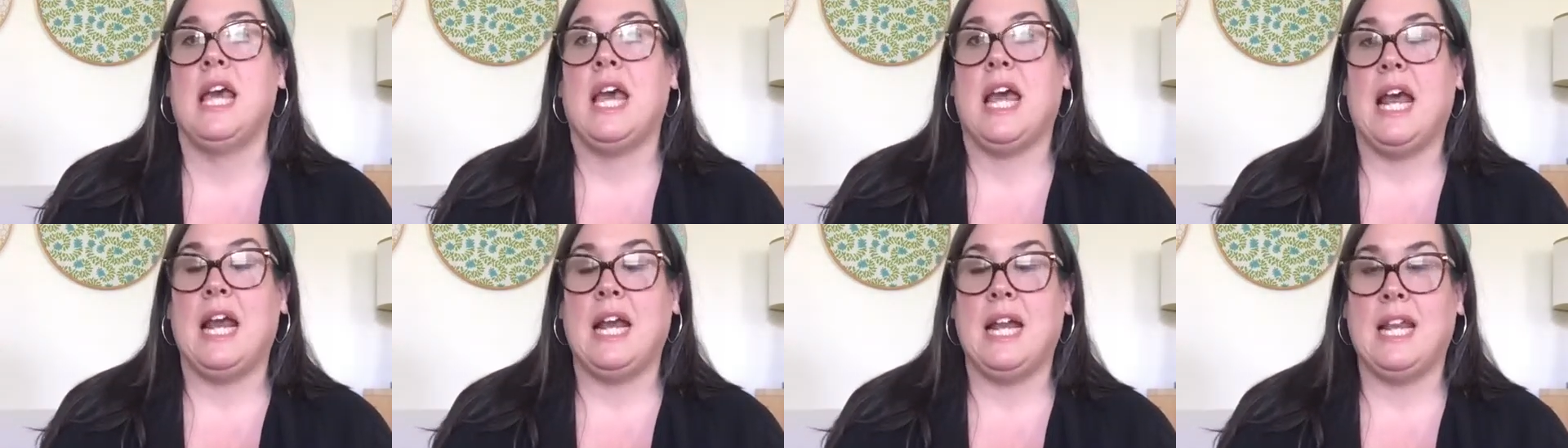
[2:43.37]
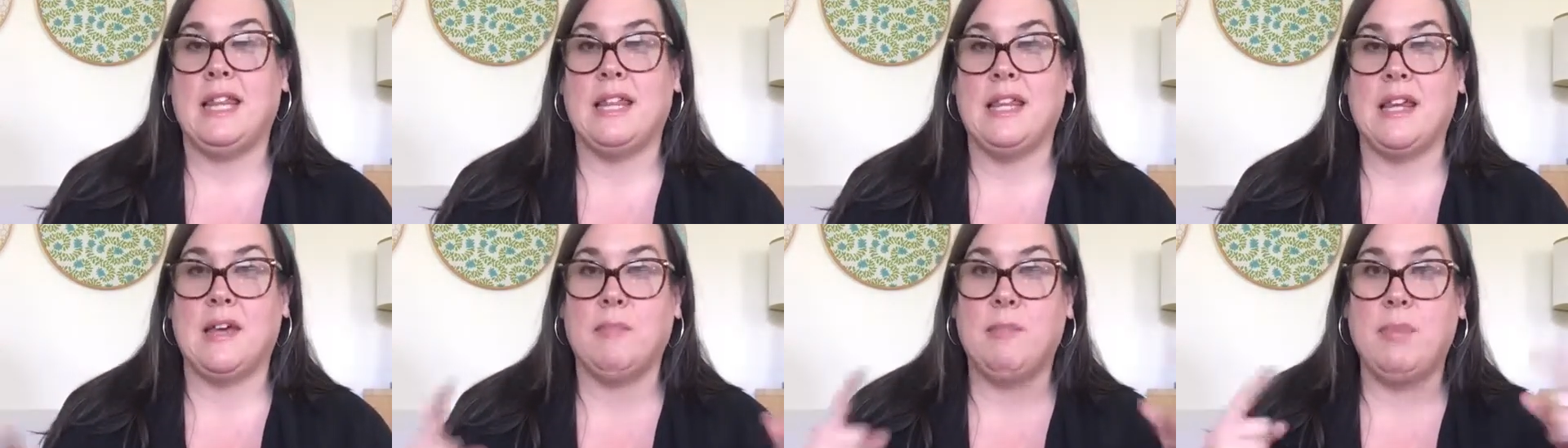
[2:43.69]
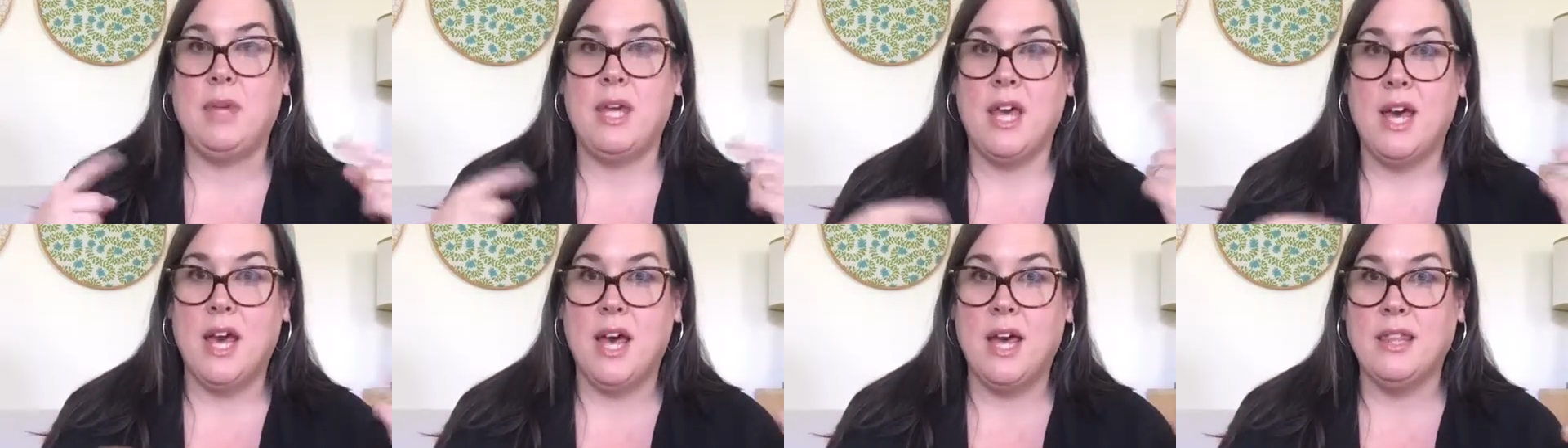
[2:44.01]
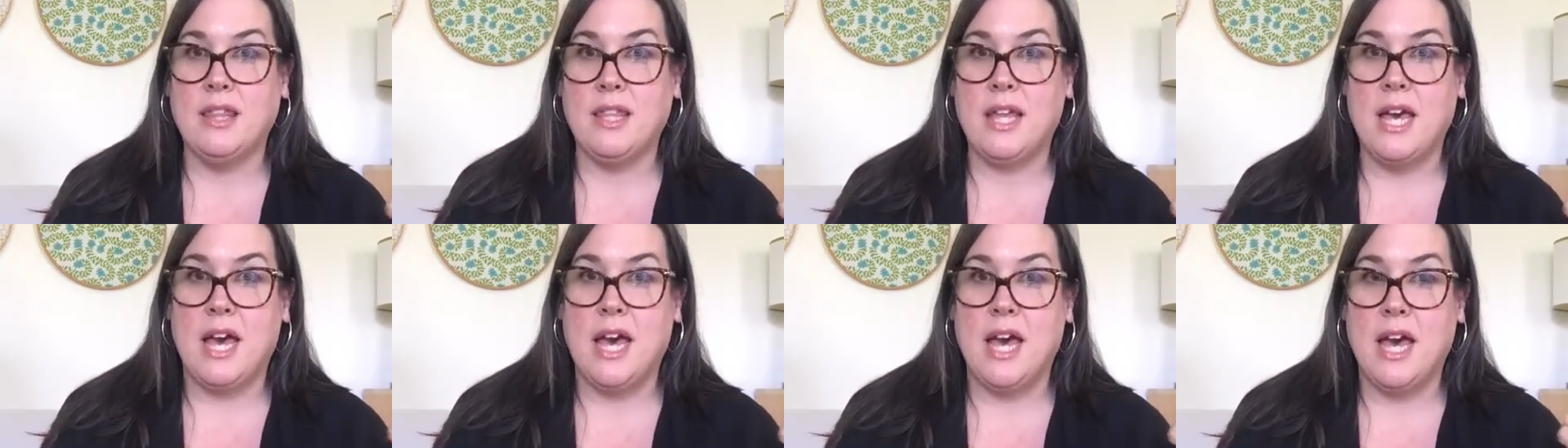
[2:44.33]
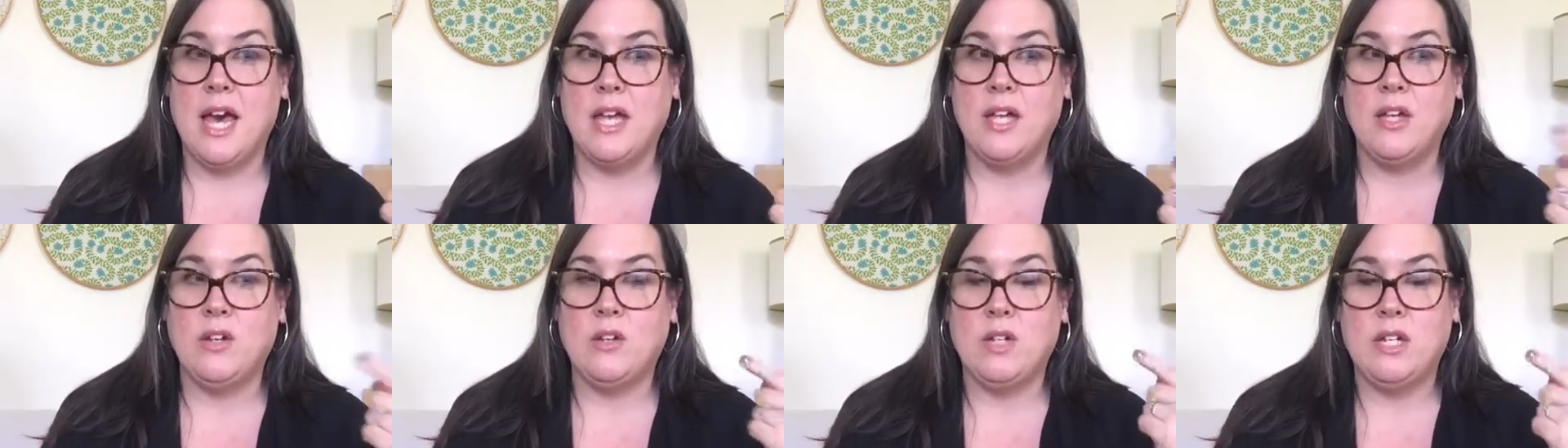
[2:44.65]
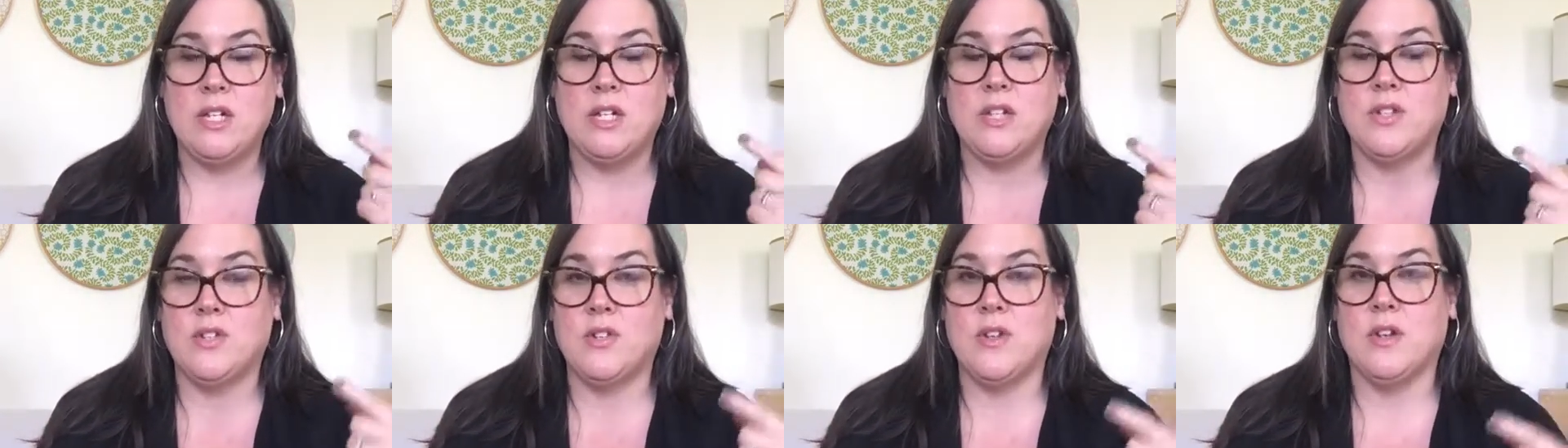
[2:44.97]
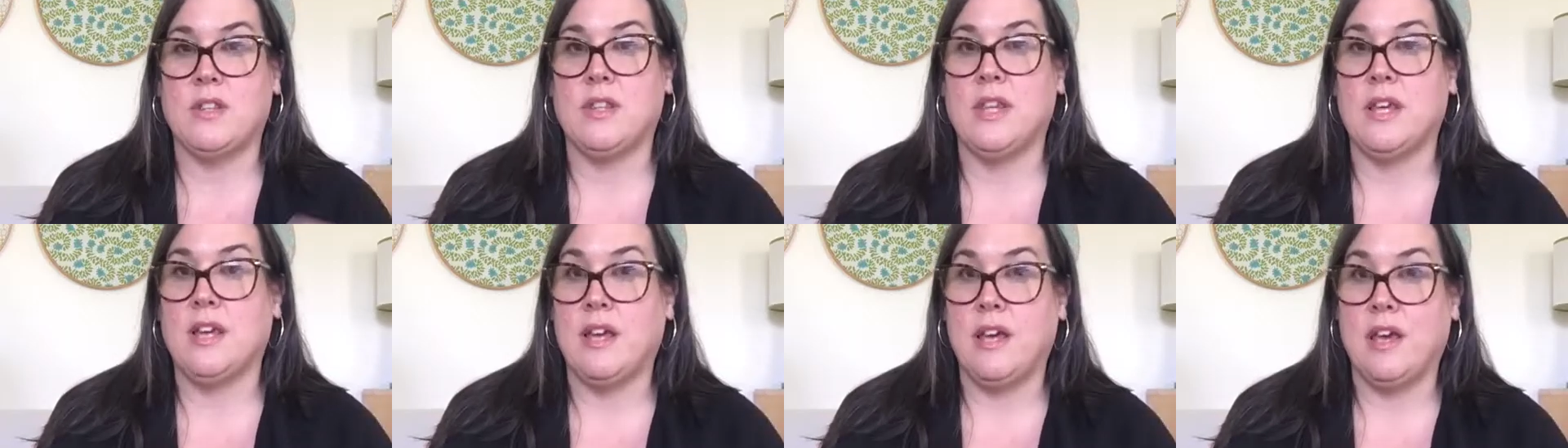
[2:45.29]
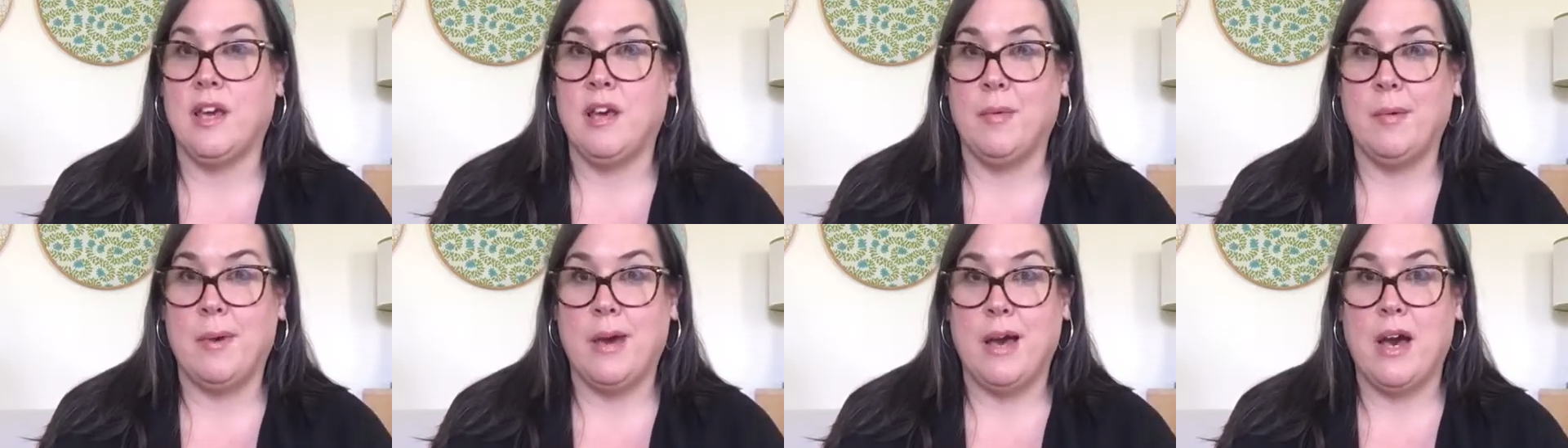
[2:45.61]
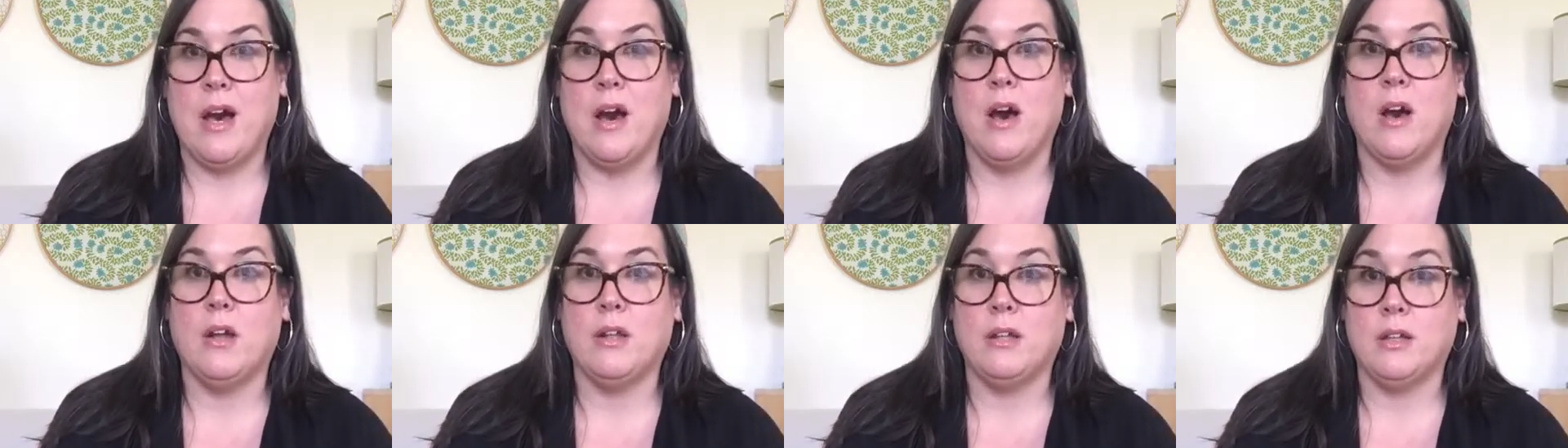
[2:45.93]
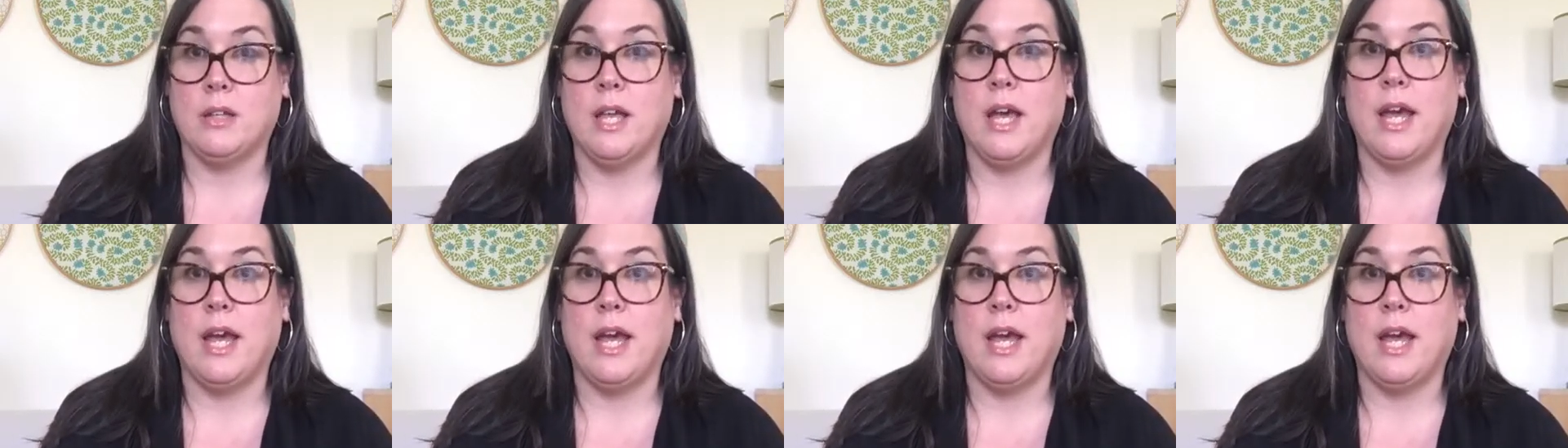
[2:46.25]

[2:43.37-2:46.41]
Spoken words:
Anything beyond that, you need to start thinking about,